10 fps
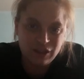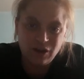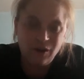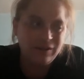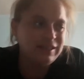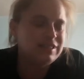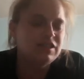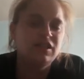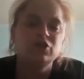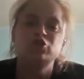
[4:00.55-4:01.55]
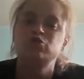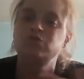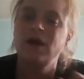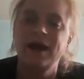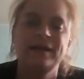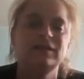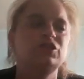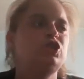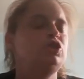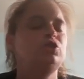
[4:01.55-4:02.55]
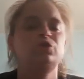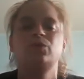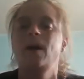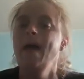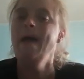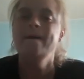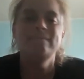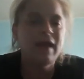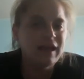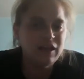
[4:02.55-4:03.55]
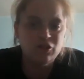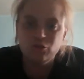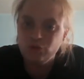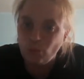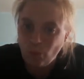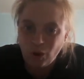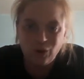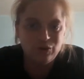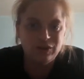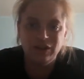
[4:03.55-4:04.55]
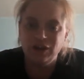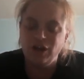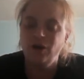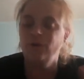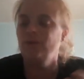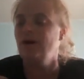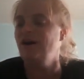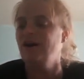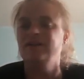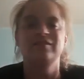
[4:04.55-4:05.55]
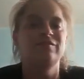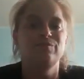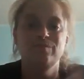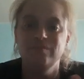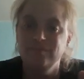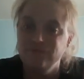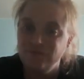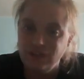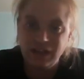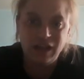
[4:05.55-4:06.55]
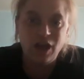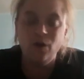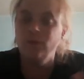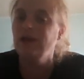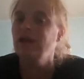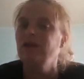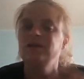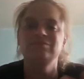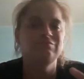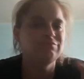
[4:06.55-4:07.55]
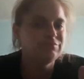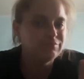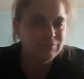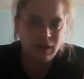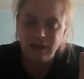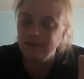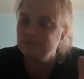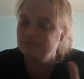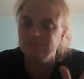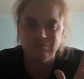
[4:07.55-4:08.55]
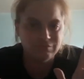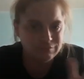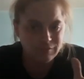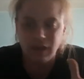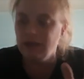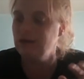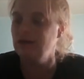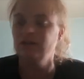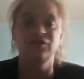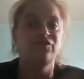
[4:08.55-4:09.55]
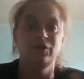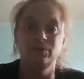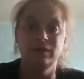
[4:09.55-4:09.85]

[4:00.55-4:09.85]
You know, at least they're trying to make it through the world, you know, on videoing and getting in the film